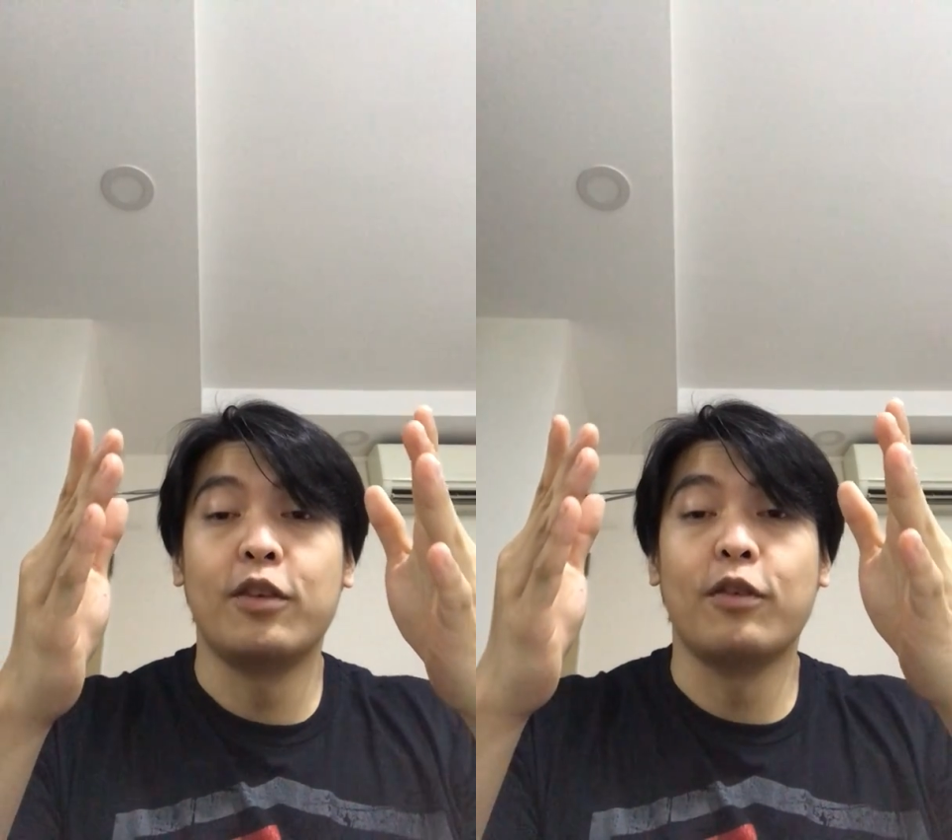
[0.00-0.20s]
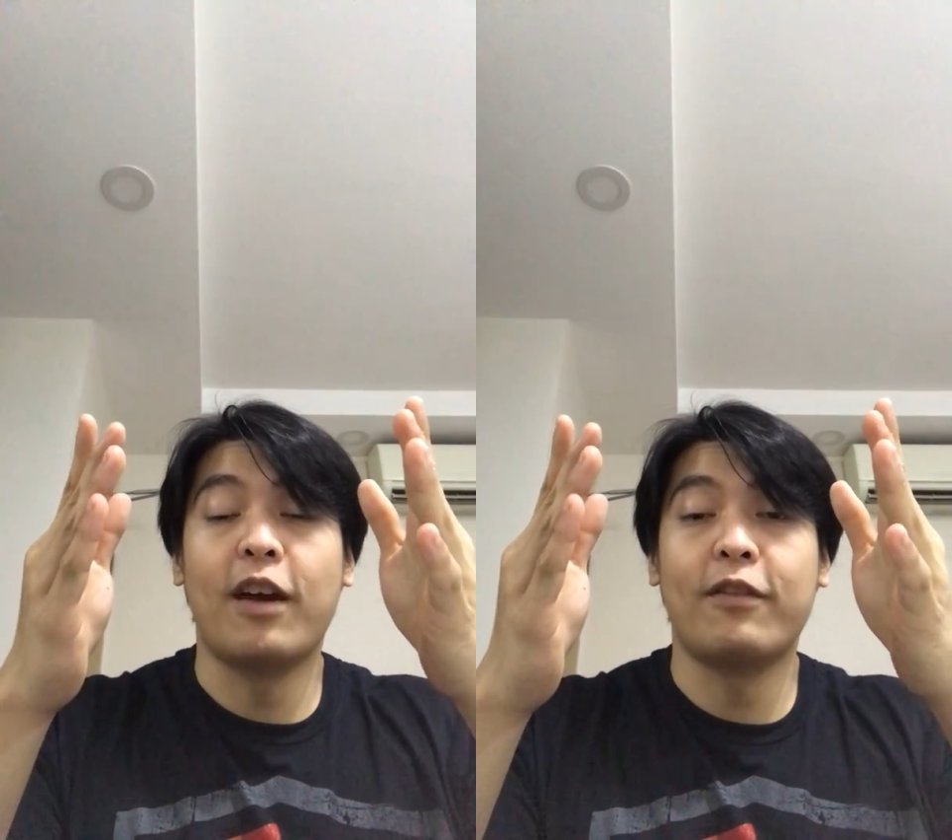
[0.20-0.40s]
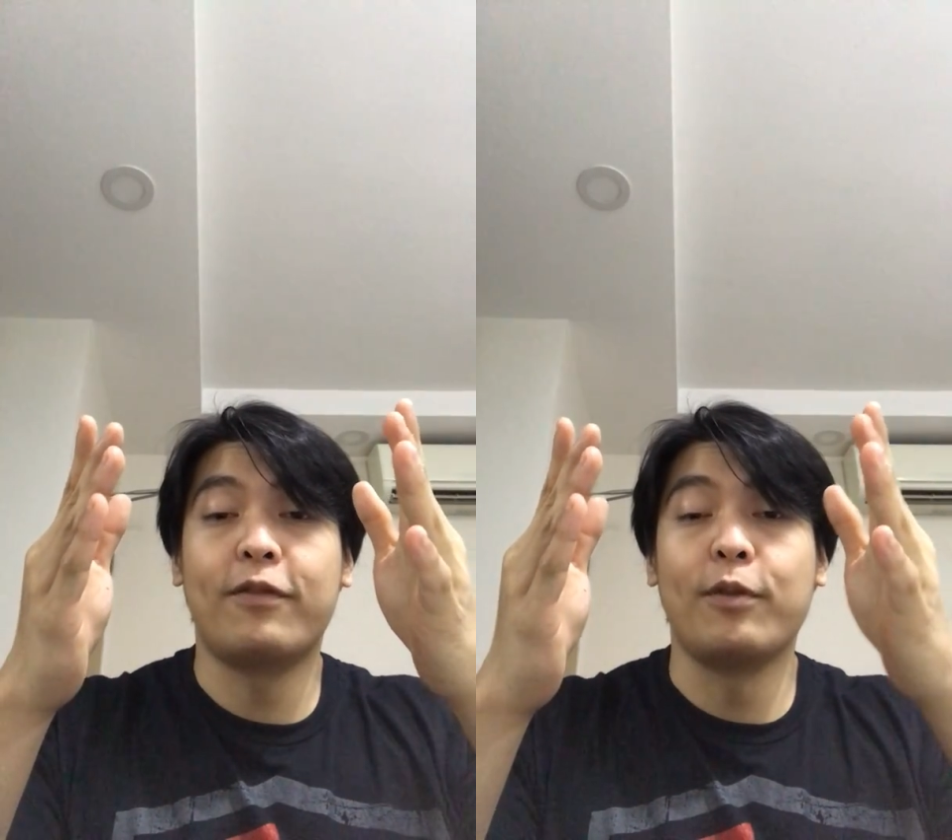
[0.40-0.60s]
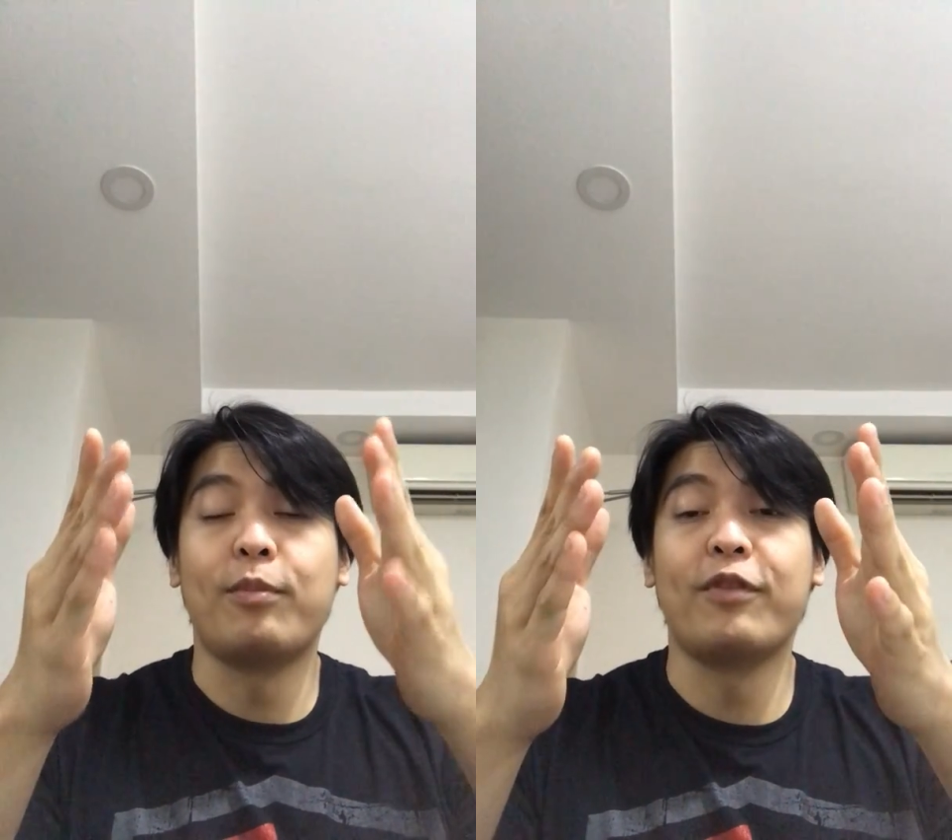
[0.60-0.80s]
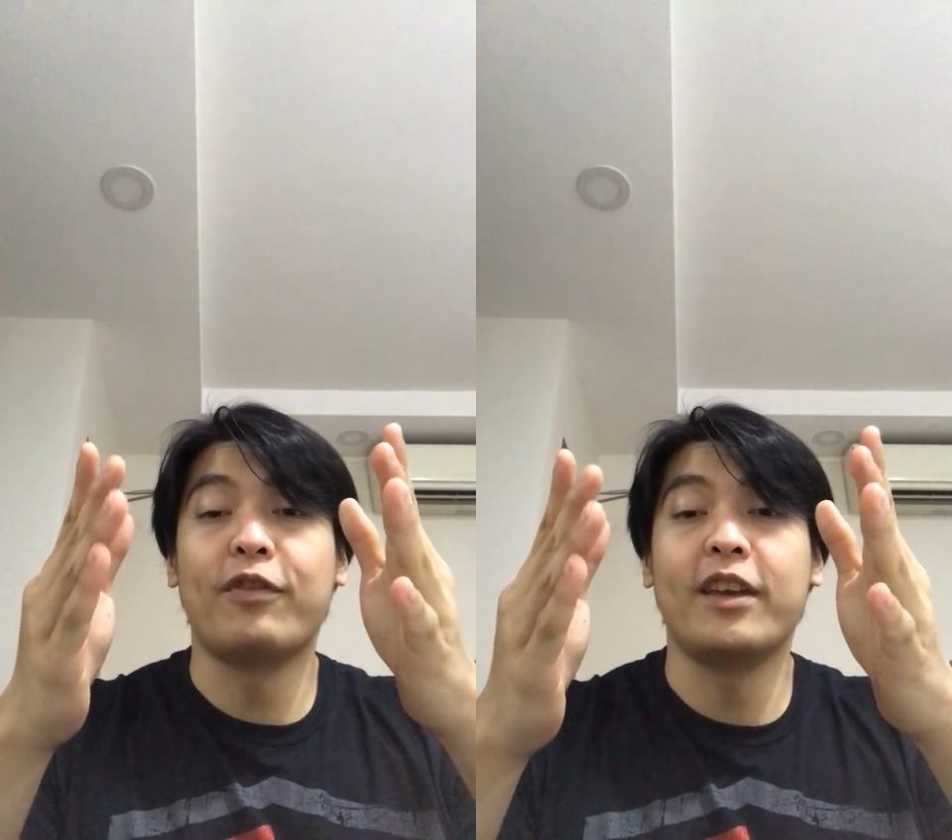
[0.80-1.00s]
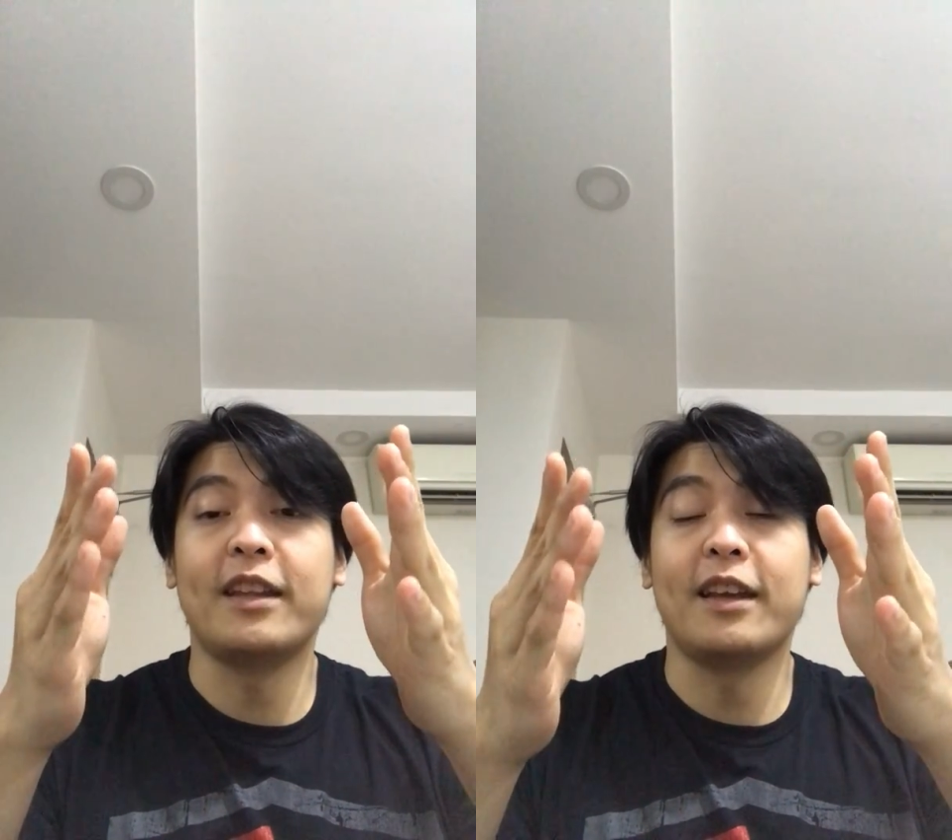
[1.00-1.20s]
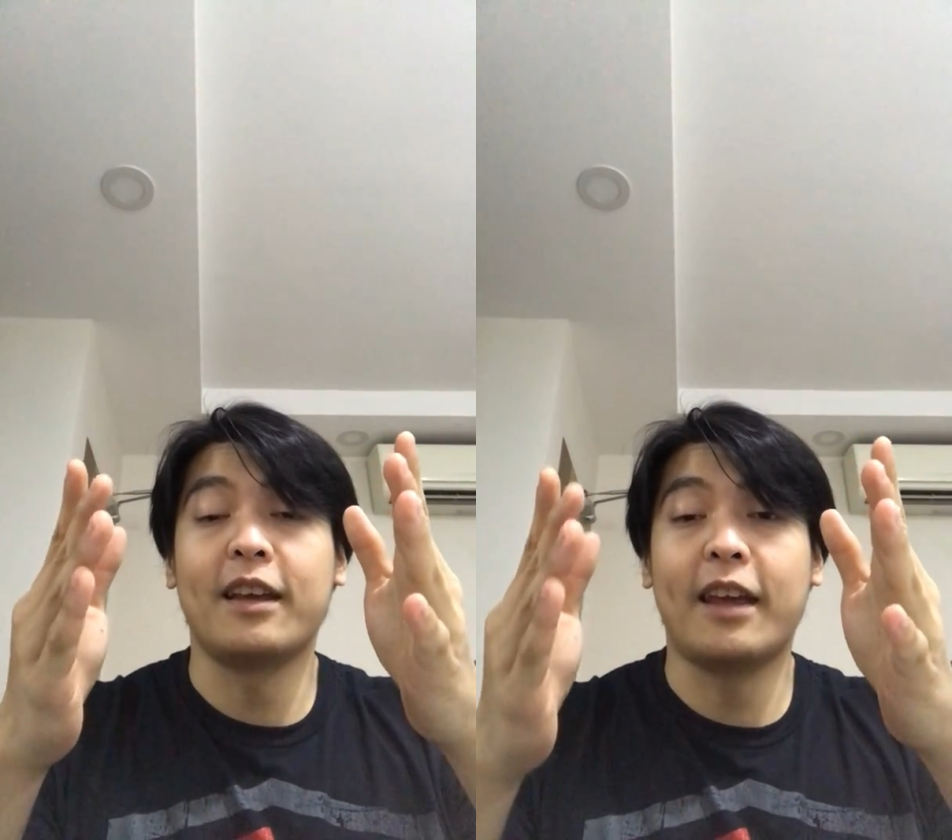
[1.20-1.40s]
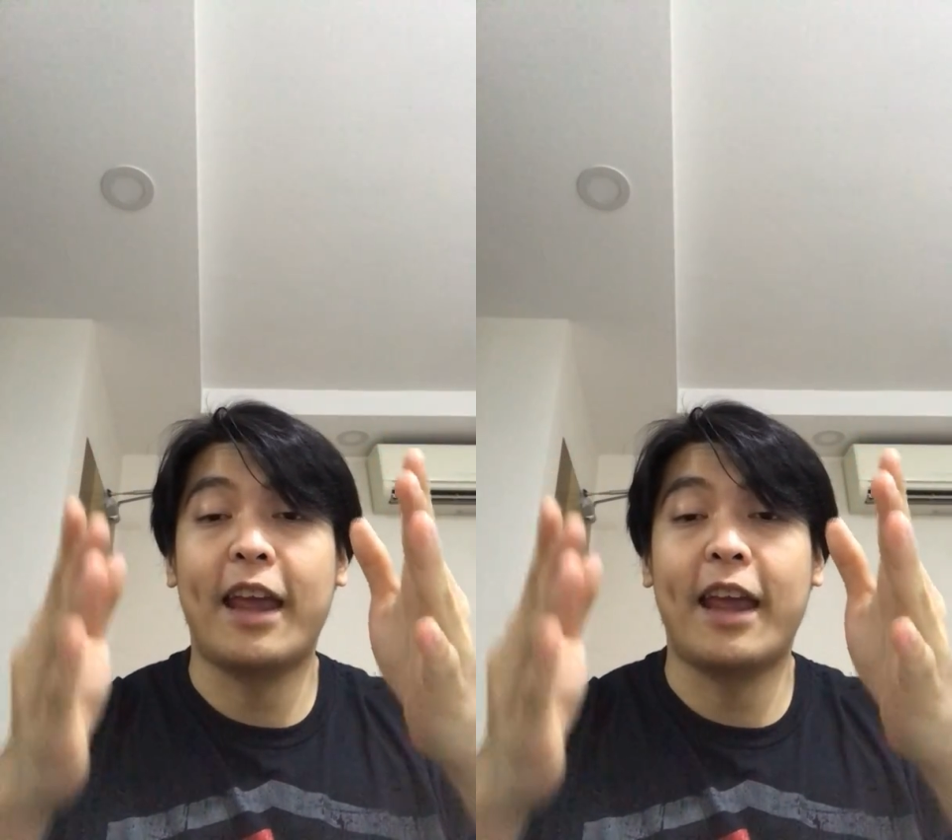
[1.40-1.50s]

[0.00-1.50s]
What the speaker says: you prefer eating